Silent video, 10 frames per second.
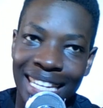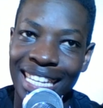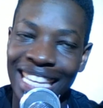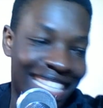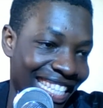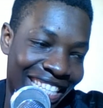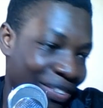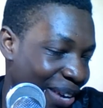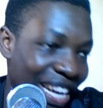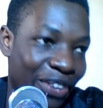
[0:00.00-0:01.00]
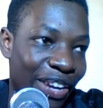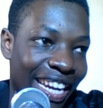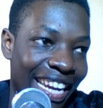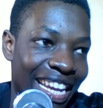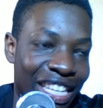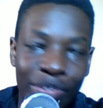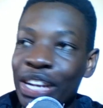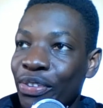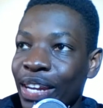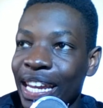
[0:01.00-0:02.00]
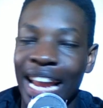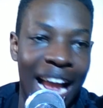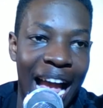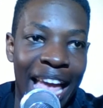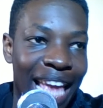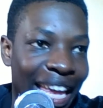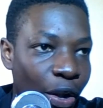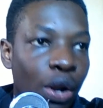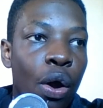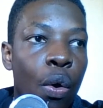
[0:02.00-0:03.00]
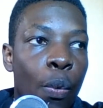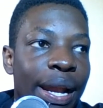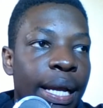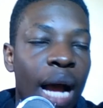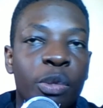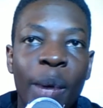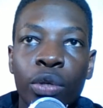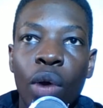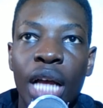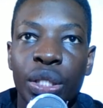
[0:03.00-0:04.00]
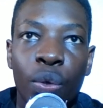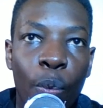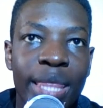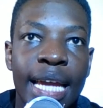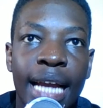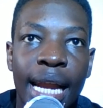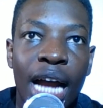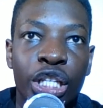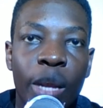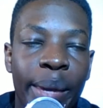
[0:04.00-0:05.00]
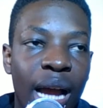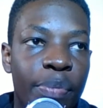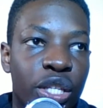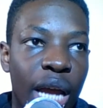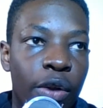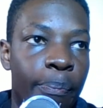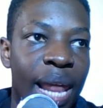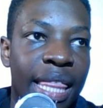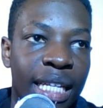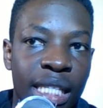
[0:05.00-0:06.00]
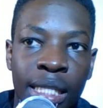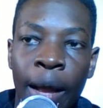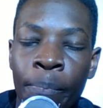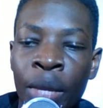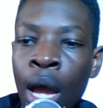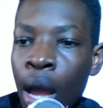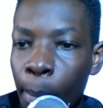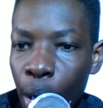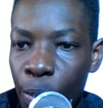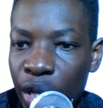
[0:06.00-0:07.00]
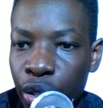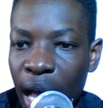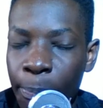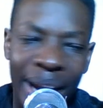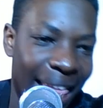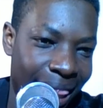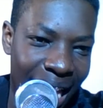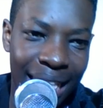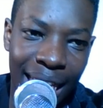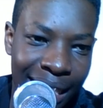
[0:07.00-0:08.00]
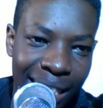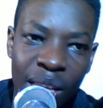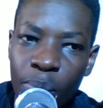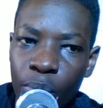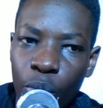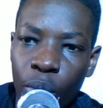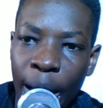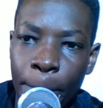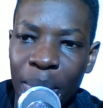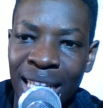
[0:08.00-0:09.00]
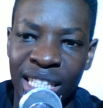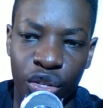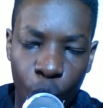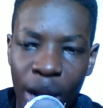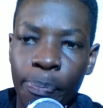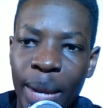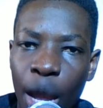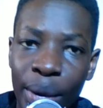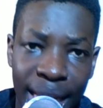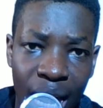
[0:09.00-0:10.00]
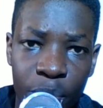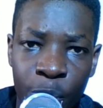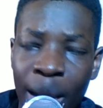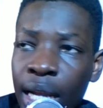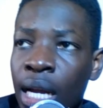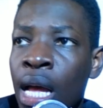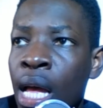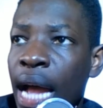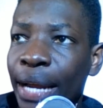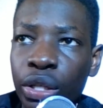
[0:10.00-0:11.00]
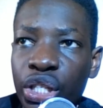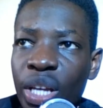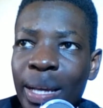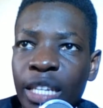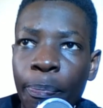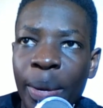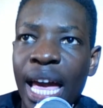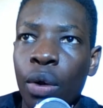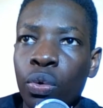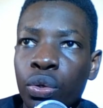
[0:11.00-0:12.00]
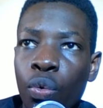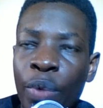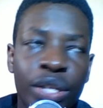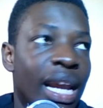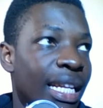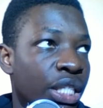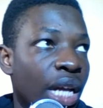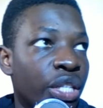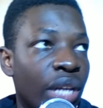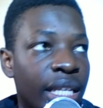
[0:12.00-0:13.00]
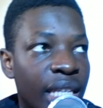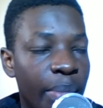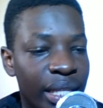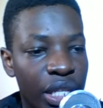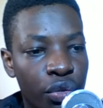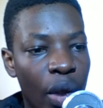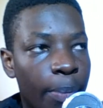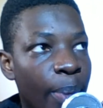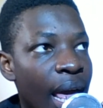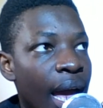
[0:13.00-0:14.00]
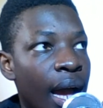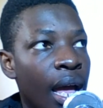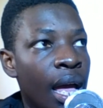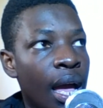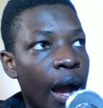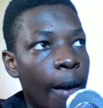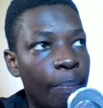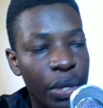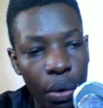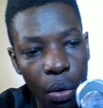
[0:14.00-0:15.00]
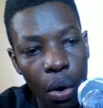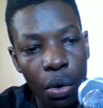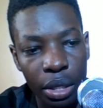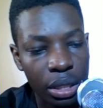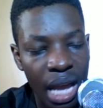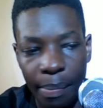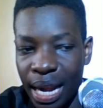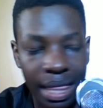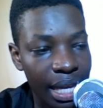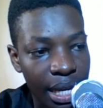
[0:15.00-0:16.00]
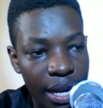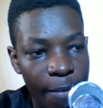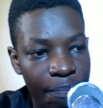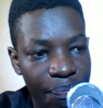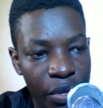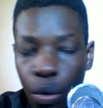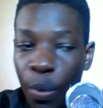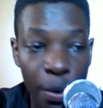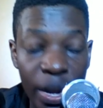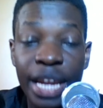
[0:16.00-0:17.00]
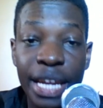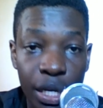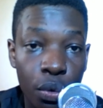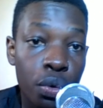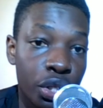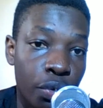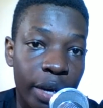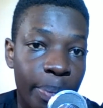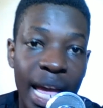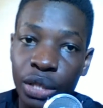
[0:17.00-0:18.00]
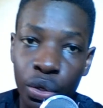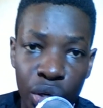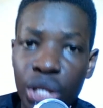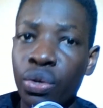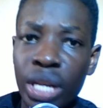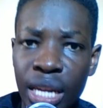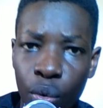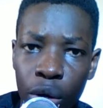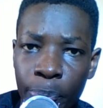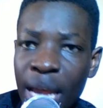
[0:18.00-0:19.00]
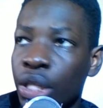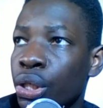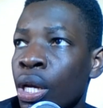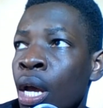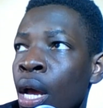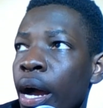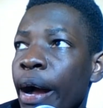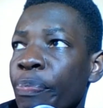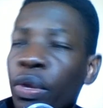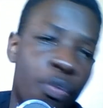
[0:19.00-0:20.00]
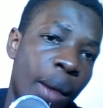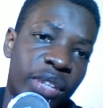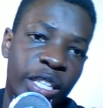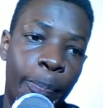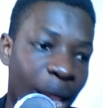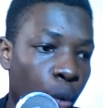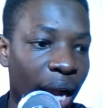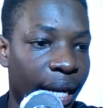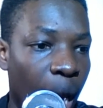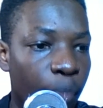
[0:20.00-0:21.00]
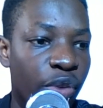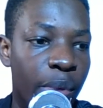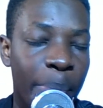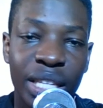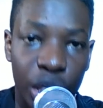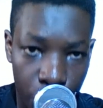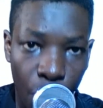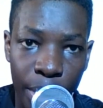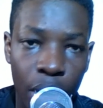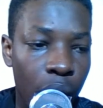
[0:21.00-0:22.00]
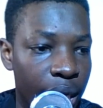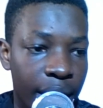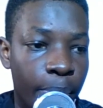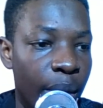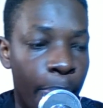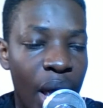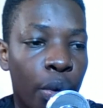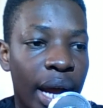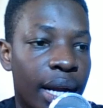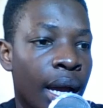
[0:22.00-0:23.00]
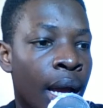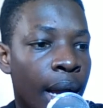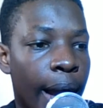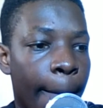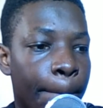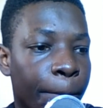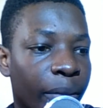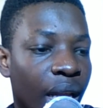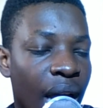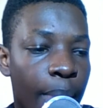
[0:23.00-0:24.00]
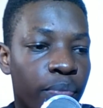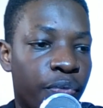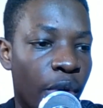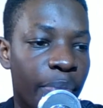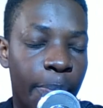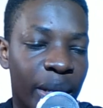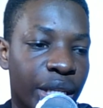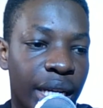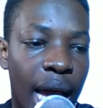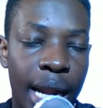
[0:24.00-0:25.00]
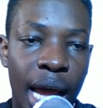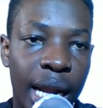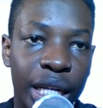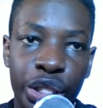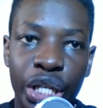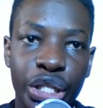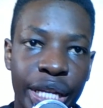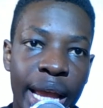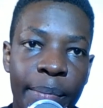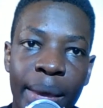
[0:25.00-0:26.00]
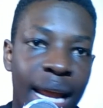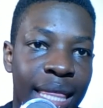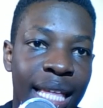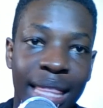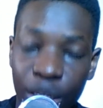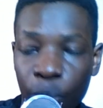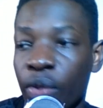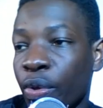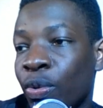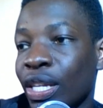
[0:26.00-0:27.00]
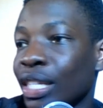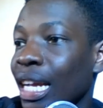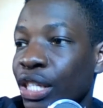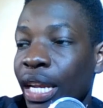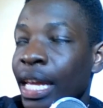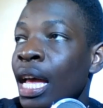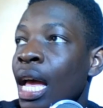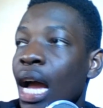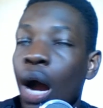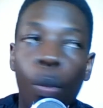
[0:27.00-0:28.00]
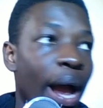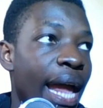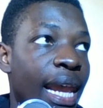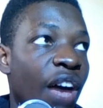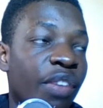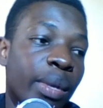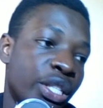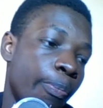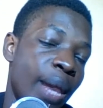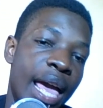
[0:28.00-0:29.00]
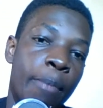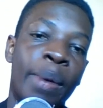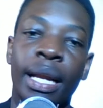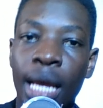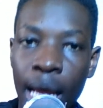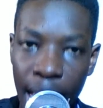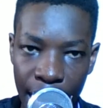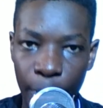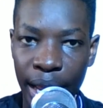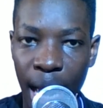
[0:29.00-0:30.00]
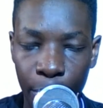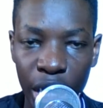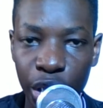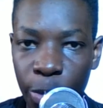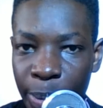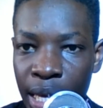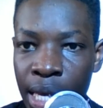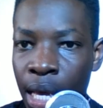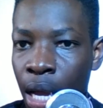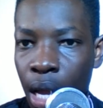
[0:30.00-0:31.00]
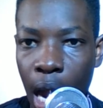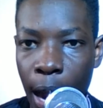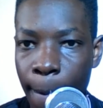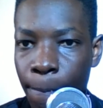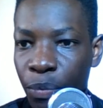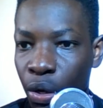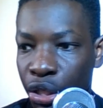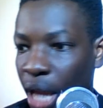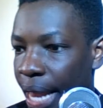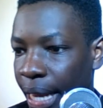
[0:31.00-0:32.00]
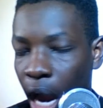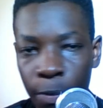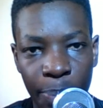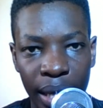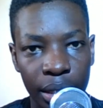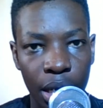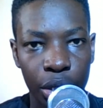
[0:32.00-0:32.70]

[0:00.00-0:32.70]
it's, it's really tricky. It's really tricky. I, I don't know when it comes back to us to whether he can actually become this kind of player that is um, more regular. But I, I, I see him um, as a squad player when he comes back. I don't see him as a player who regularly starts. I see him as a squad player, um, you know, all the time. And I think, you know, we really need good squad players. You need, you need a good bench. Um, Ramsey is a player who can come from the bench and score a goal. He's a, a player who can um, come from the bench and, and, and change a game. And I think that's one of the reasons actually uh, why I love him as a player. But anyway, I'm going to be, um, you know, signing out. But